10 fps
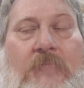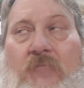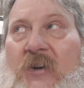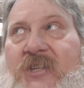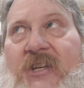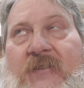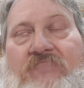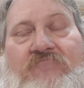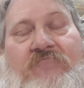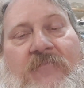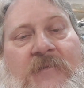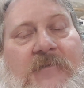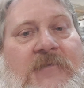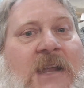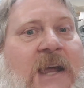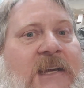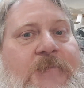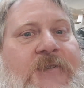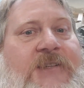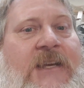which it
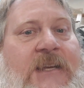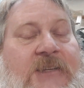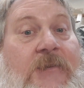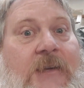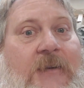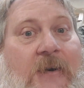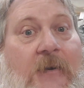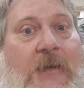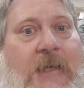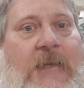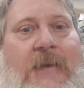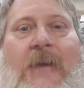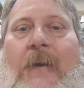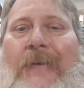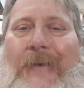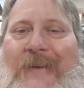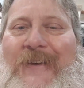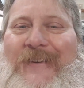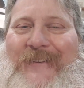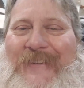90% is currently.
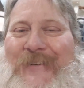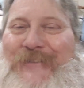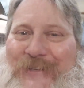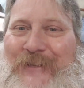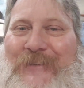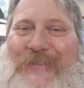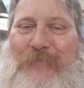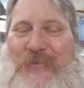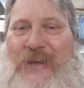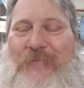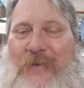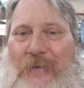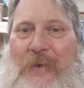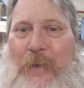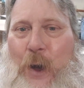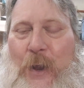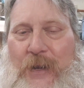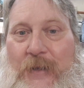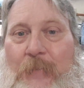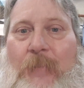There's still some stuff on
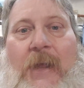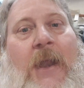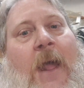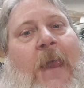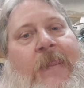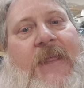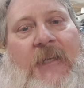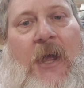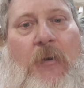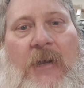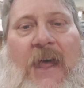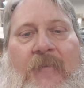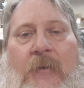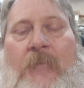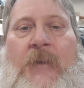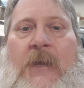it, but the lower level,